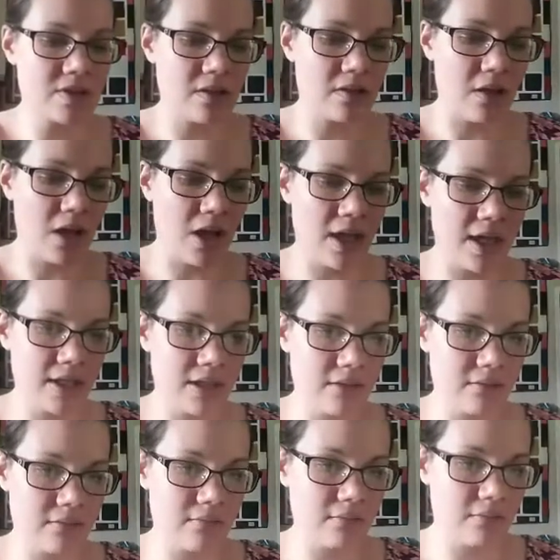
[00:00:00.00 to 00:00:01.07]
a lot
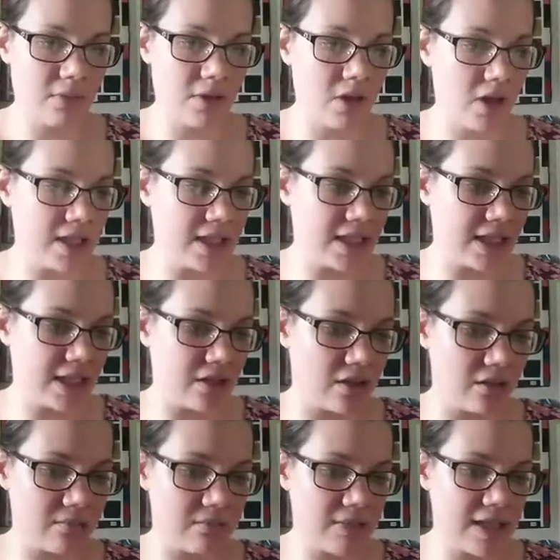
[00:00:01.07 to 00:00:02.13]
in here.
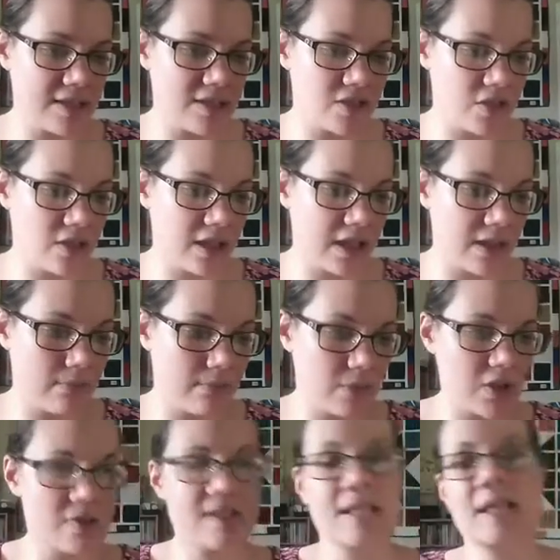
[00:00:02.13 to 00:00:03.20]
History,
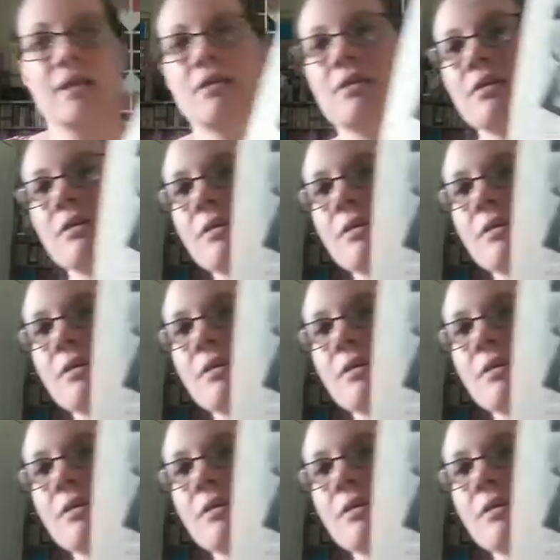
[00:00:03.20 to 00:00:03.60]
music.